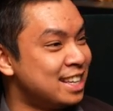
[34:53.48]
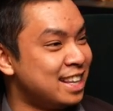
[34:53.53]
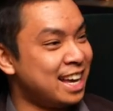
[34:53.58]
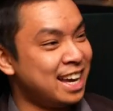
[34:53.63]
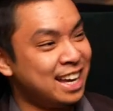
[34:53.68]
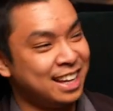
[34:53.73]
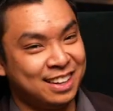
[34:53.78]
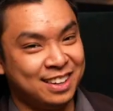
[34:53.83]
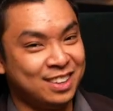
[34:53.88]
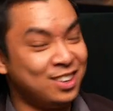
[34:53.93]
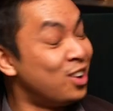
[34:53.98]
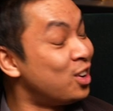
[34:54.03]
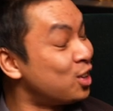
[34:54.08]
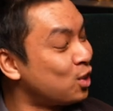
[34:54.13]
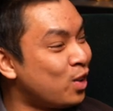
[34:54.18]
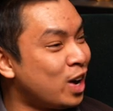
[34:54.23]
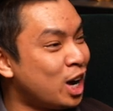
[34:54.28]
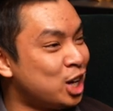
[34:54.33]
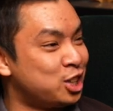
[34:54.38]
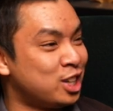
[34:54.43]
And they're not
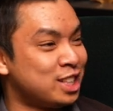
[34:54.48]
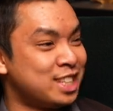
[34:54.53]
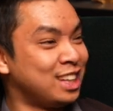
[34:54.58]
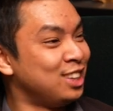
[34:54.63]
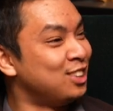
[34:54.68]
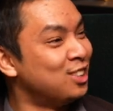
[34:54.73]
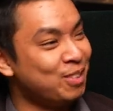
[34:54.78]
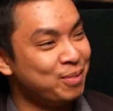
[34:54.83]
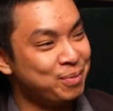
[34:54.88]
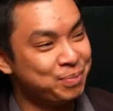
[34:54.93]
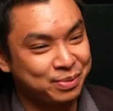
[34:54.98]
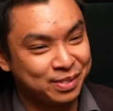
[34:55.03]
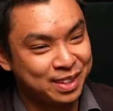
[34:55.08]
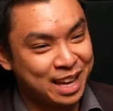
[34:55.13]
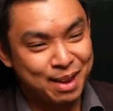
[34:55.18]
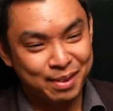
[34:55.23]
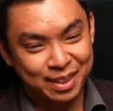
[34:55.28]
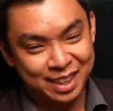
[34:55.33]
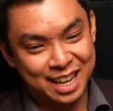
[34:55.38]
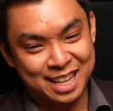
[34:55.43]
quite sure. I said, look,
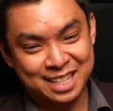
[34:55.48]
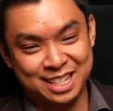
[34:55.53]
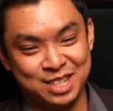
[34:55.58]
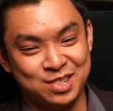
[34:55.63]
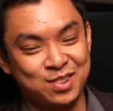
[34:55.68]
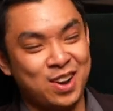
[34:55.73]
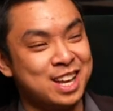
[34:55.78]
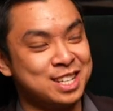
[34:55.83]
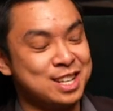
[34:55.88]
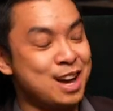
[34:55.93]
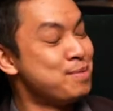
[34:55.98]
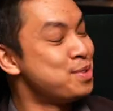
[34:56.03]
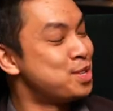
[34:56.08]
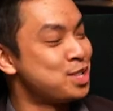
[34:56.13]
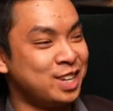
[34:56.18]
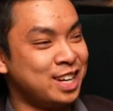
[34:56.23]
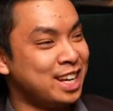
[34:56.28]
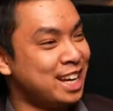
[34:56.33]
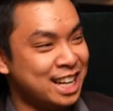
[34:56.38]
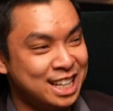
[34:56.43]
how the easiest way is I'm just
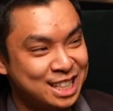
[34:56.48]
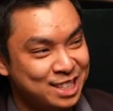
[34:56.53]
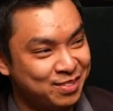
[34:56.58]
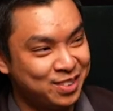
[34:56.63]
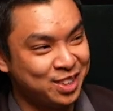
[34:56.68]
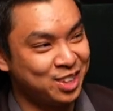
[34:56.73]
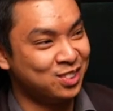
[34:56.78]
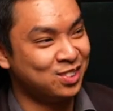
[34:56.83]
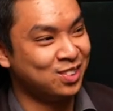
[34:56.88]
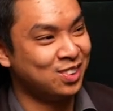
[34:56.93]
going to interview you